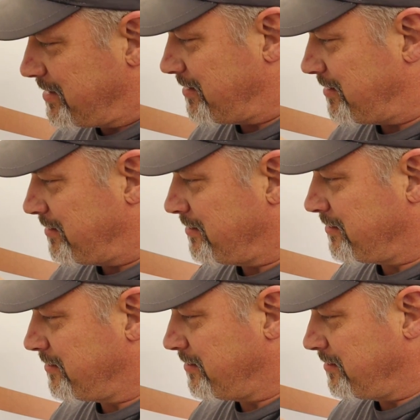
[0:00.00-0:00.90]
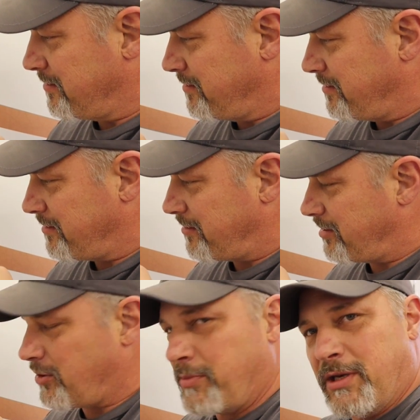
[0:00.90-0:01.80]
you know, a
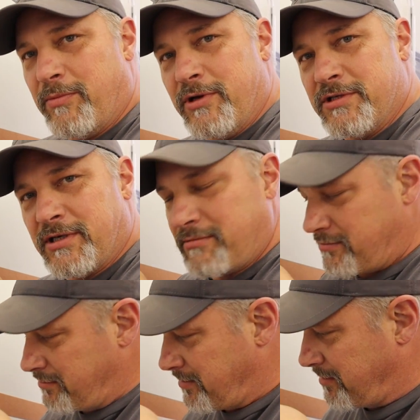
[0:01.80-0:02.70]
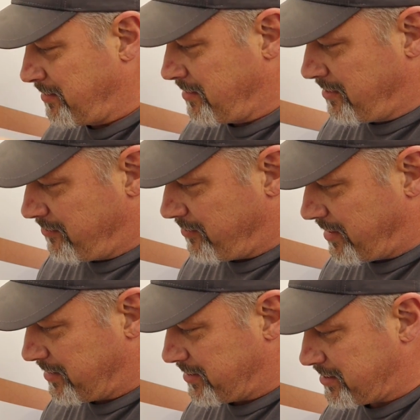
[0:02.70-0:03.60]
little bit of music
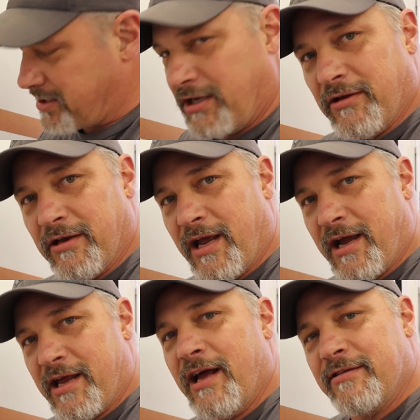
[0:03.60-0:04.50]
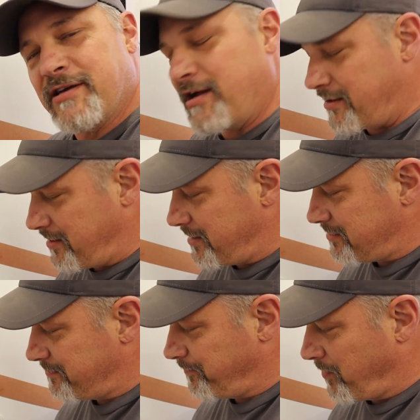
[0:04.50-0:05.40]
while you're just chilling and hanging out, it's kind of
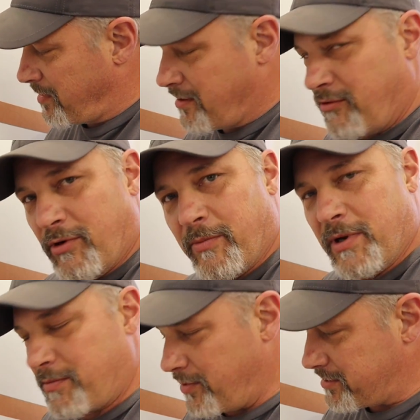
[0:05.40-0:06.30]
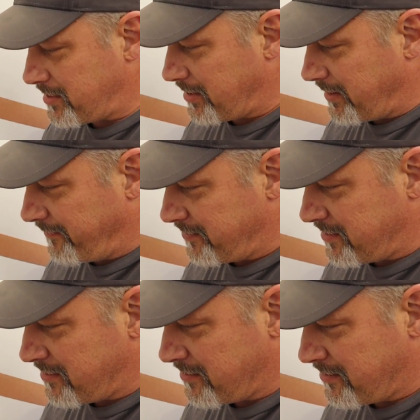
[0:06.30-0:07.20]
nice. We're big music
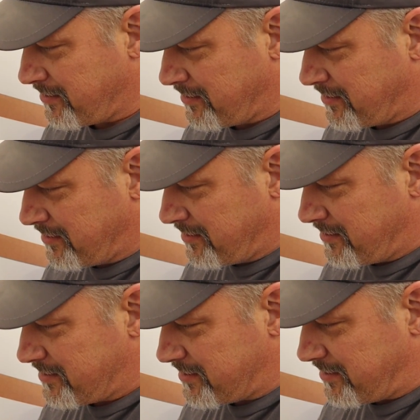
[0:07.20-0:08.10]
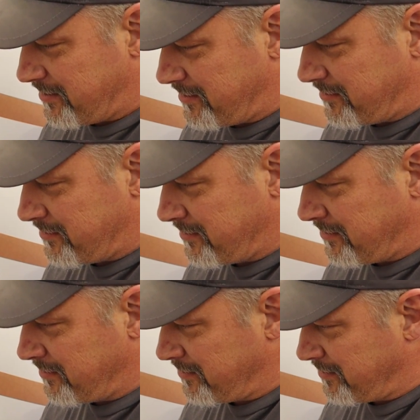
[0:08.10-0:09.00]
lovers. So,
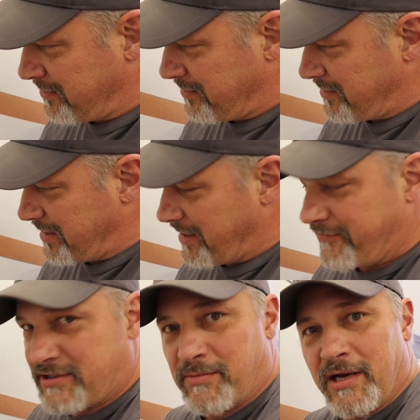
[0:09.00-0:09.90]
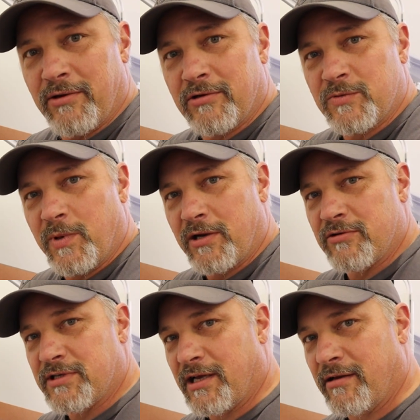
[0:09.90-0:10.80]
having some outdoor
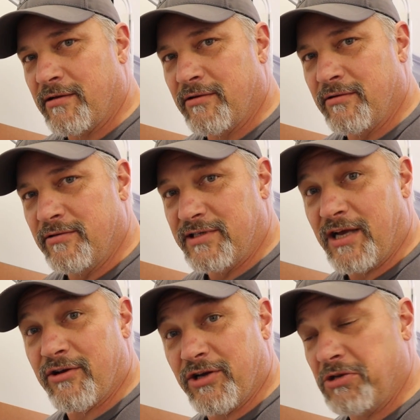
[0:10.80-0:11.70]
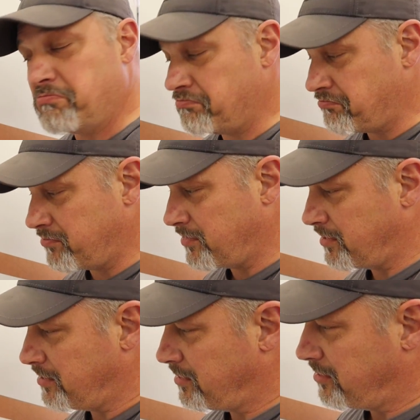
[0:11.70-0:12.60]
speakers that sound good
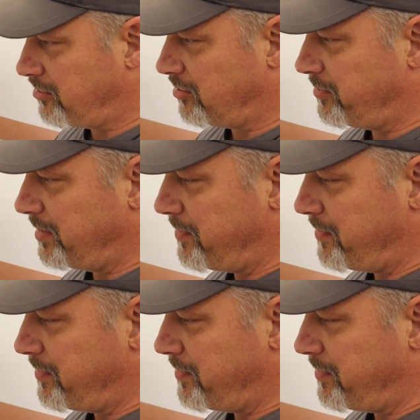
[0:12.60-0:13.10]
will be a